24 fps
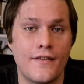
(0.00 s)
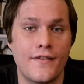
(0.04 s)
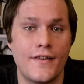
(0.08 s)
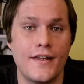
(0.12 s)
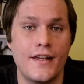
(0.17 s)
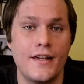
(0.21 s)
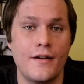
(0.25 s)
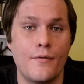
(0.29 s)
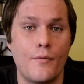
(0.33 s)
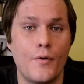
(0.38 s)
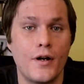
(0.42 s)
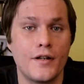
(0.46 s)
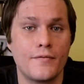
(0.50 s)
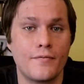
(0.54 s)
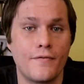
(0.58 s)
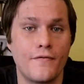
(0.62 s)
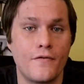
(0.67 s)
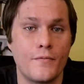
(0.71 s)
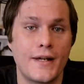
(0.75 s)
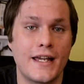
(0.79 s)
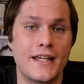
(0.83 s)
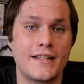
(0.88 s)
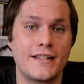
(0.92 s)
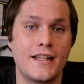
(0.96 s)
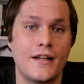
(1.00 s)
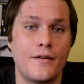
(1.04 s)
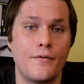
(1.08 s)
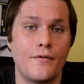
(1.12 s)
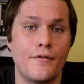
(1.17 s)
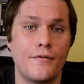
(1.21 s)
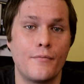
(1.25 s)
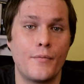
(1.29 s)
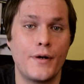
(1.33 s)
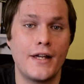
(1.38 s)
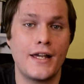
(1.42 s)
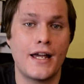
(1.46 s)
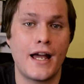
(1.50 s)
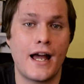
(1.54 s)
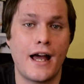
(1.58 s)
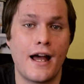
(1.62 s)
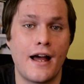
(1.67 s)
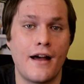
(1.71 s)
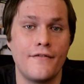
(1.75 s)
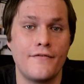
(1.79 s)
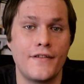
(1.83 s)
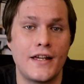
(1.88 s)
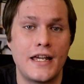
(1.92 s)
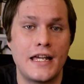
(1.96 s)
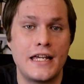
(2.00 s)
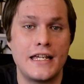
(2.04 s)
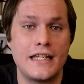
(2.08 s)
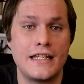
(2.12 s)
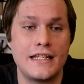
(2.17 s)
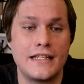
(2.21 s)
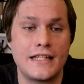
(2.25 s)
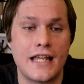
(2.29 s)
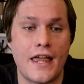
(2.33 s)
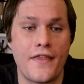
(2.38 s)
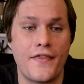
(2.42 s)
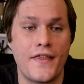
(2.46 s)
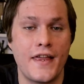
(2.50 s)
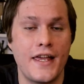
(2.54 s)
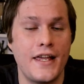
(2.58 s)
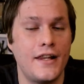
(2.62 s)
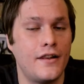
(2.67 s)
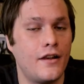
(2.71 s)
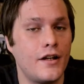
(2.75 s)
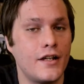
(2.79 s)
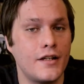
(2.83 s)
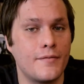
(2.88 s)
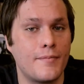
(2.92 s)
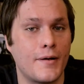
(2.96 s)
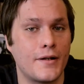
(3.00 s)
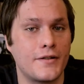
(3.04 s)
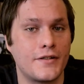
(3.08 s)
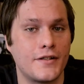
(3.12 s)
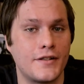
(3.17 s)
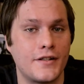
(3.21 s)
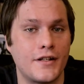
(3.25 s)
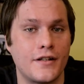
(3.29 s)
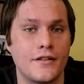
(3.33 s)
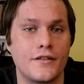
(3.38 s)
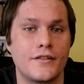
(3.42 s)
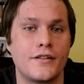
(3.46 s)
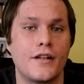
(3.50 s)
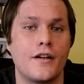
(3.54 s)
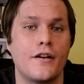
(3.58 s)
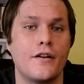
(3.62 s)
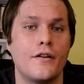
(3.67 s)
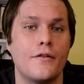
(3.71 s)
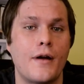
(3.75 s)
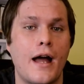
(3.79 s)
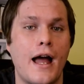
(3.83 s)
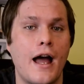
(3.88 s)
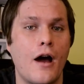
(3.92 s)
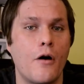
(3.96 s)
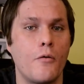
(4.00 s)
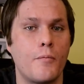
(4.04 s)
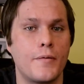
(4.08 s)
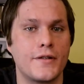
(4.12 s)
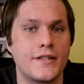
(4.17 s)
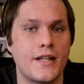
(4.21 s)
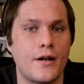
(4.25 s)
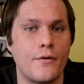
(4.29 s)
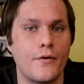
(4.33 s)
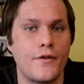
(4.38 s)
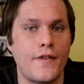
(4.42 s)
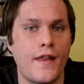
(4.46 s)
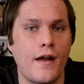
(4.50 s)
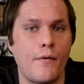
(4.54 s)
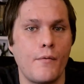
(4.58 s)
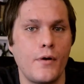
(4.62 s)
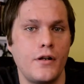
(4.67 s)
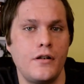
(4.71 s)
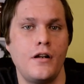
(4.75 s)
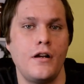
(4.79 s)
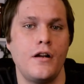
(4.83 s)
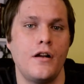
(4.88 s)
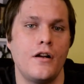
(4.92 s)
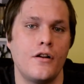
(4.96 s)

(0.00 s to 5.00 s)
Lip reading: the worst performing asset we have is the like button. So help us out on that one.